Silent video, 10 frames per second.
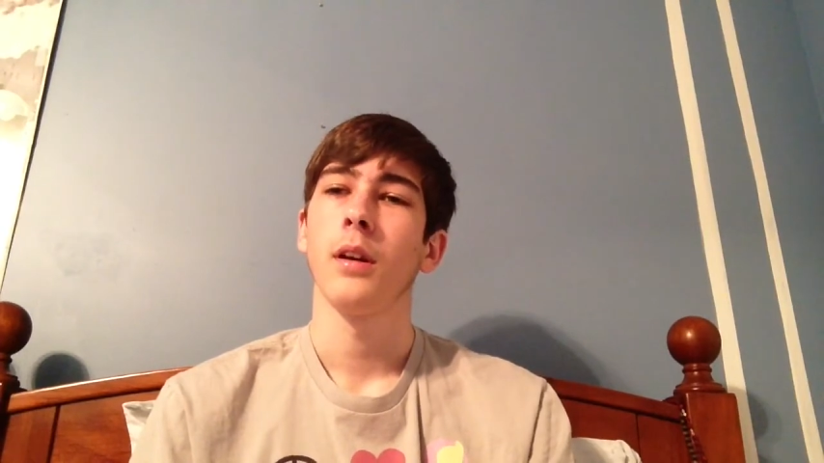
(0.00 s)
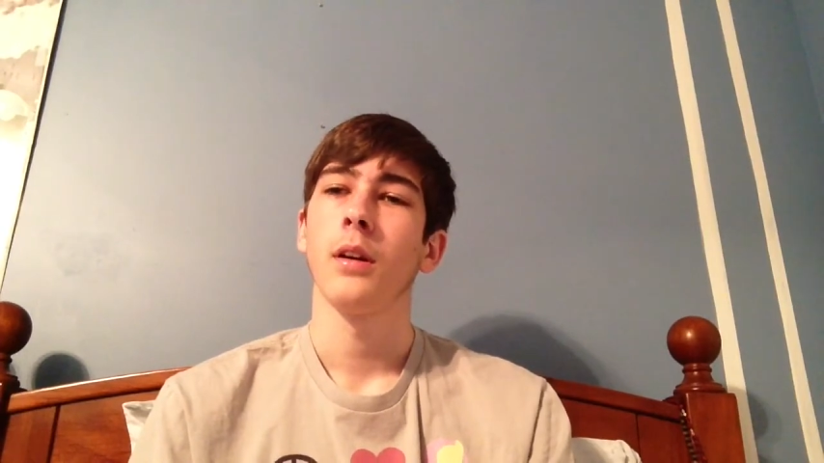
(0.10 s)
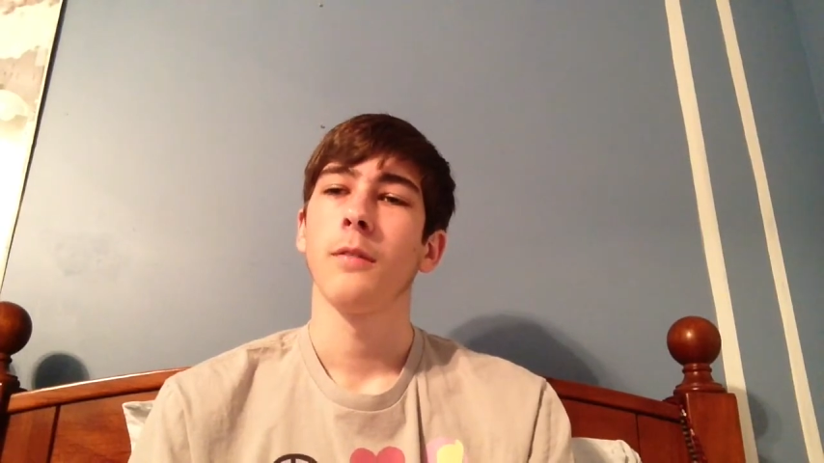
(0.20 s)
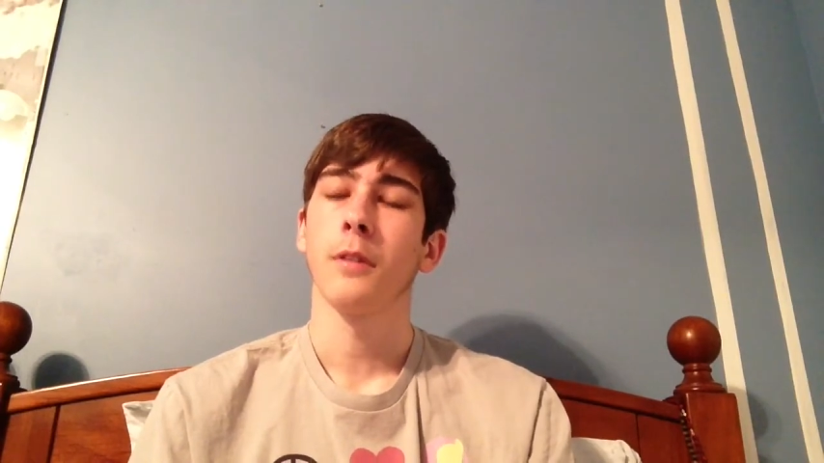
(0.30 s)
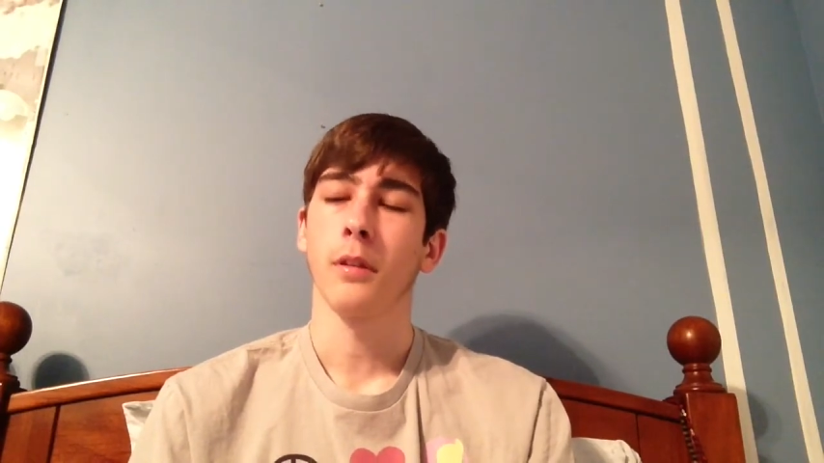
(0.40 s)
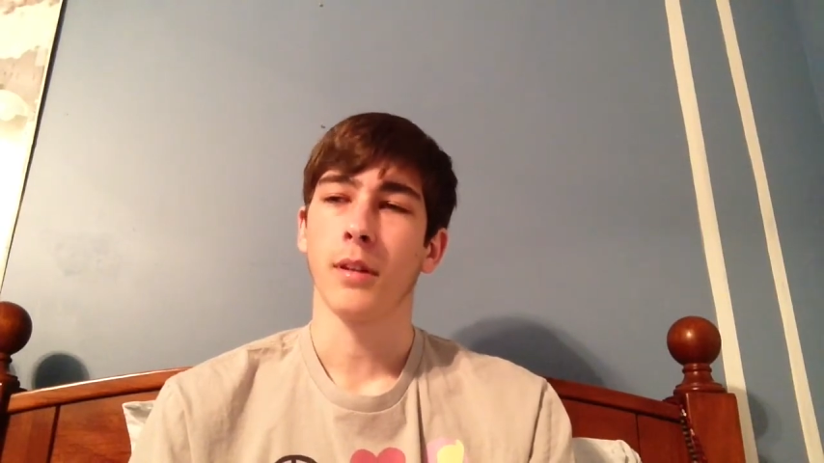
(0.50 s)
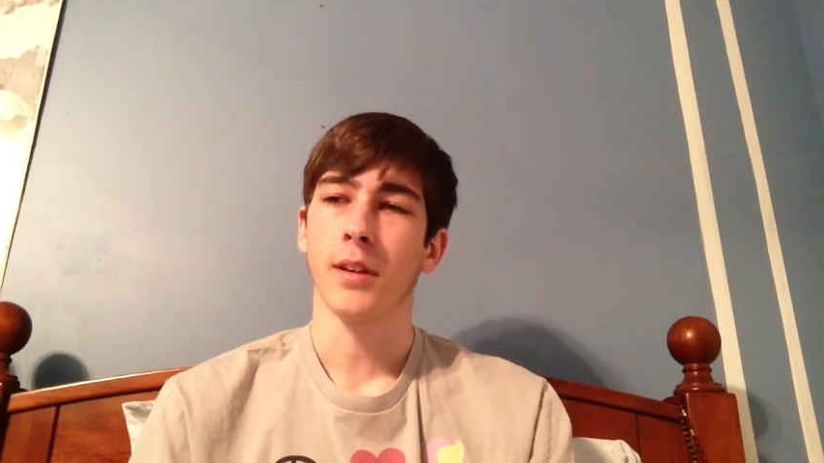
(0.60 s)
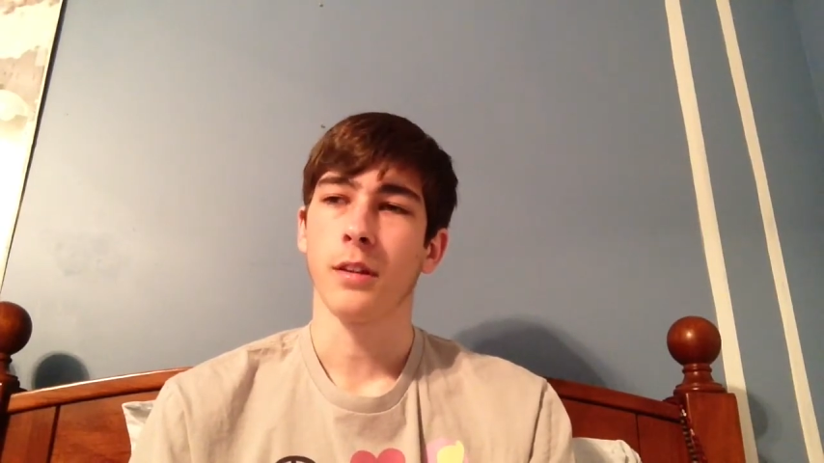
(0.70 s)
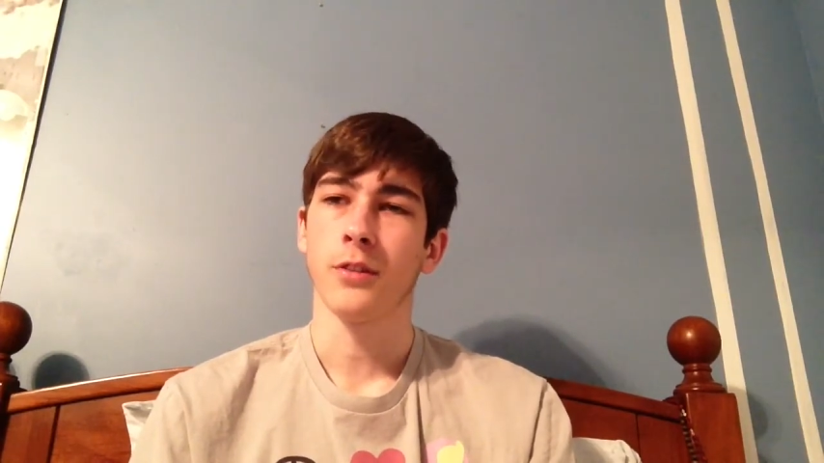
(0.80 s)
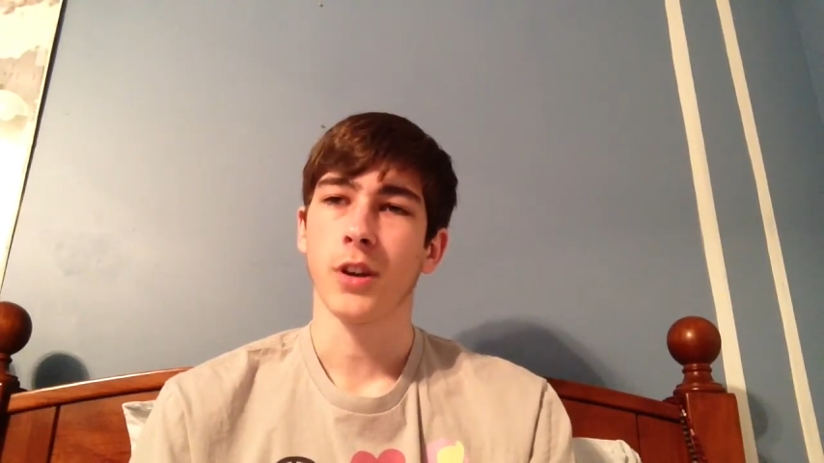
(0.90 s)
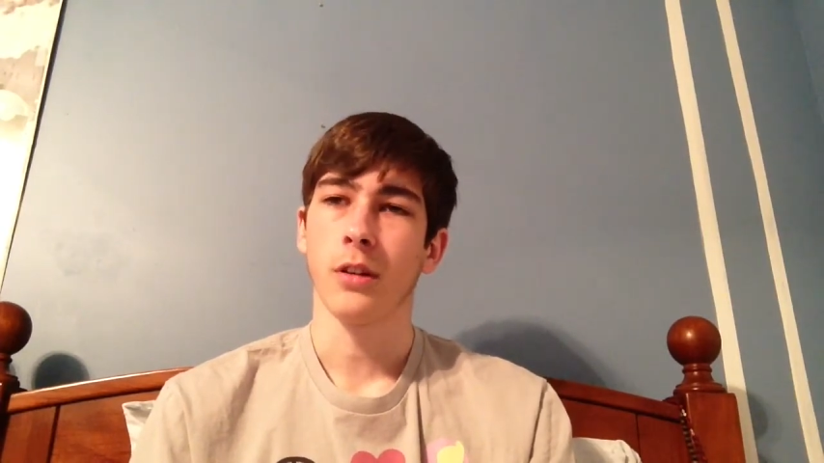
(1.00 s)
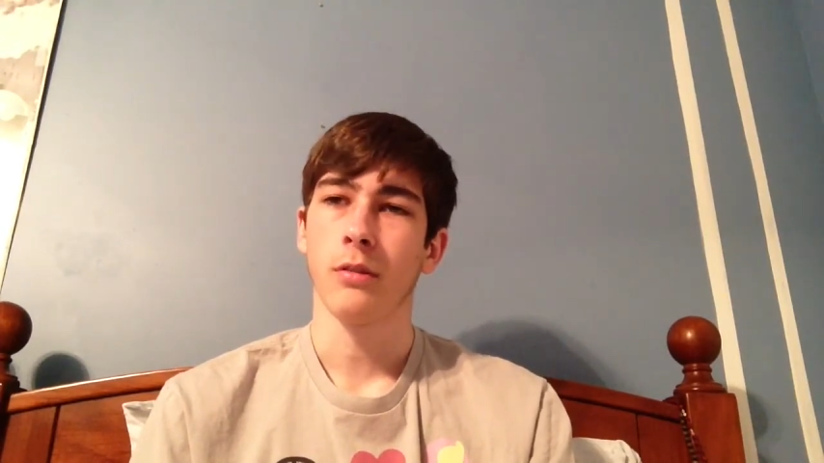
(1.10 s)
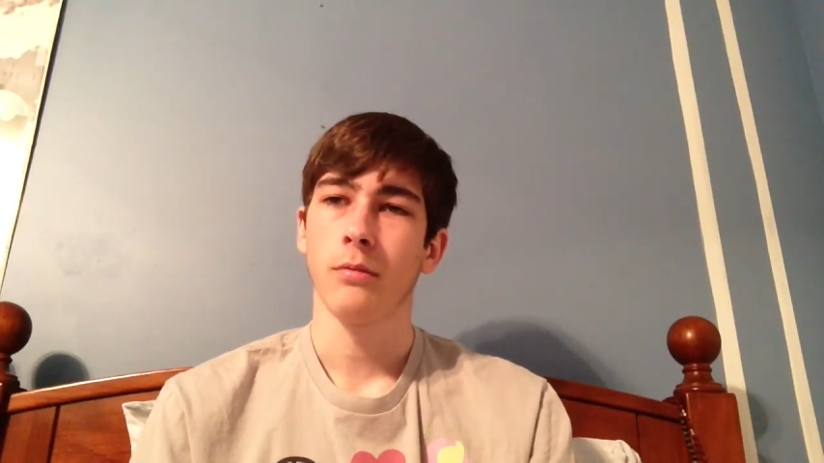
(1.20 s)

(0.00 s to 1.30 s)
for the rest of the show.